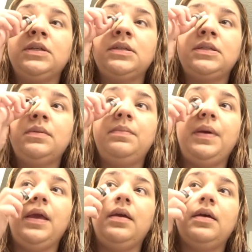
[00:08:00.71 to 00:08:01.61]
just to
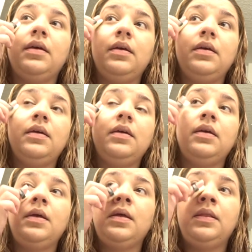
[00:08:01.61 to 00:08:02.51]
bake
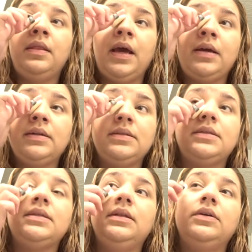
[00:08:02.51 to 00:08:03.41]
that
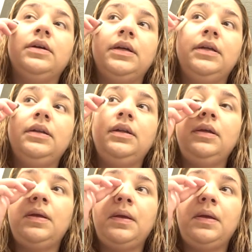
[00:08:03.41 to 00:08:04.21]
concealer in,